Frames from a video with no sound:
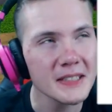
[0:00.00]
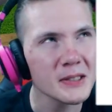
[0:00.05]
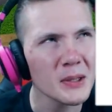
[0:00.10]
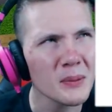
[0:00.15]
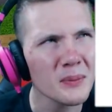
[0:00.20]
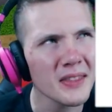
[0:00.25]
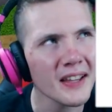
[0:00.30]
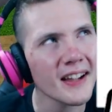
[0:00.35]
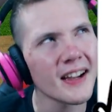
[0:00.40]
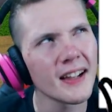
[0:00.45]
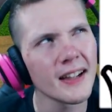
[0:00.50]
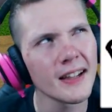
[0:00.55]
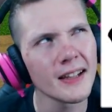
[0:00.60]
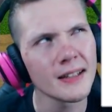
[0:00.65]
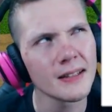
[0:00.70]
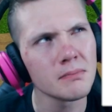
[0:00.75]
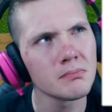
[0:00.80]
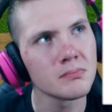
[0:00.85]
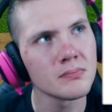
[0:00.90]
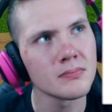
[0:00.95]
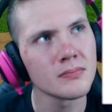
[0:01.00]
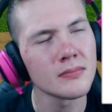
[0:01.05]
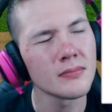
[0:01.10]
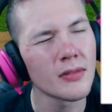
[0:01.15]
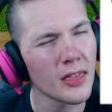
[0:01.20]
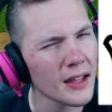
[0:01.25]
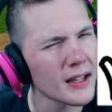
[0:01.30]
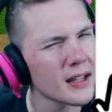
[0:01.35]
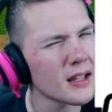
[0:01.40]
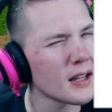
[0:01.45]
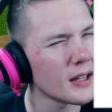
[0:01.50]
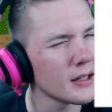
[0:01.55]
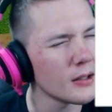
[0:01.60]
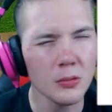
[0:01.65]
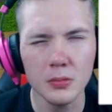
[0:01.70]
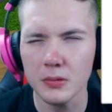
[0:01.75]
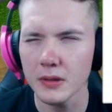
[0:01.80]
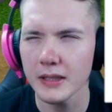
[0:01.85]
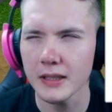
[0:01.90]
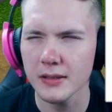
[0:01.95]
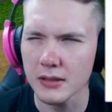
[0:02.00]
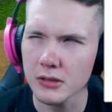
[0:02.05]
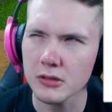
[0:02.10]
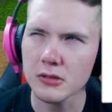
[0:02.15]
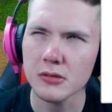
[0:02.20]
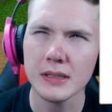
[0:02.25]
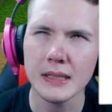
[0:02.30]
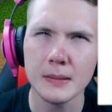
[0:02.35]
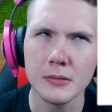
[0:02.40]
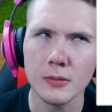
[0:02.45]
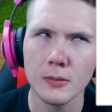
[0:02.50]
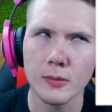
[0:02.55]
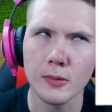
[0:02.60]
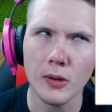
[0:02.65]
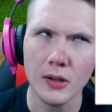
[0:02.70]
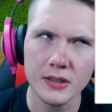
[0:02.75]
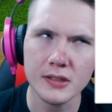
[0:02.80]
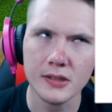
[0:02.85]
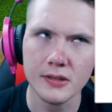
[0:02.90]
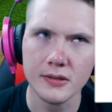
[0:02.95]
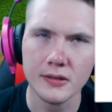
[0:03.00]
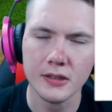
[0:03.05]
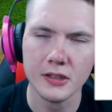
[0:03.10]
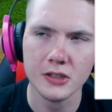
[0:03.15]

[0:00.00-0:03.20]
something I think I only streamed once on the